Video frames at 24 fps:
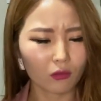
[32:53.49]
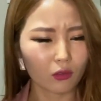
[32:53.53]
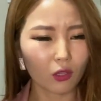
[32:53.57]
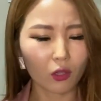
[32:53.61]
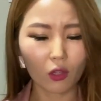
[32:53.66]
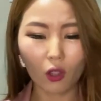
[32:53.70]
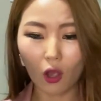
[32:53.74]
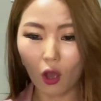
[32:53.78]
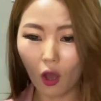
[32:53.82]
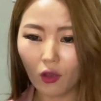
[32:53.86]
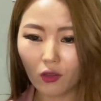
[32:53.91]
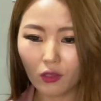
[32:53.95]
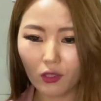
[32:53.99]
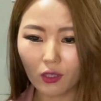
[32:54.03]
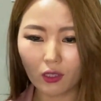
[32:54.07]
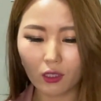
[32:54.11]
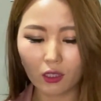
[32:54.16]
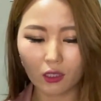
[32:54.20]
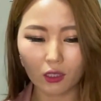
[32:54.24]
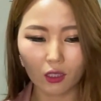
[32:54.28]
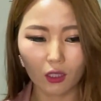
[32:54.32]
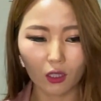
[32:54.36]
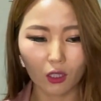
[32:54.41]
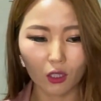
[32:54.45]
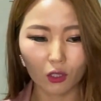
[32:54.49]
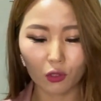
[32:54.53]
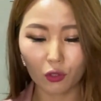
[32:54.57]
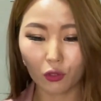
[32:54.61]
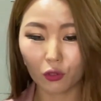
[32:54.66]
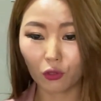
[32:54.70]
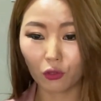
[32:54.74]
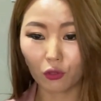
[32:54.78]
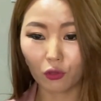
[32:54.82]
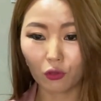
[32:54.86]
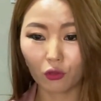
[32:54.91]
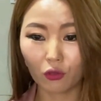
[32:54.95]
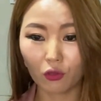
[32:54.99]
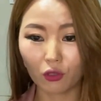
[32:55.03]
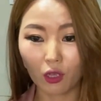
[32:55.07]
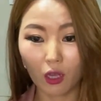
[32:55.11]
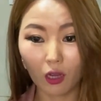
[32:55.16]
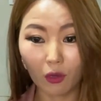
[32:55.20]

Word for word: the cost to mm.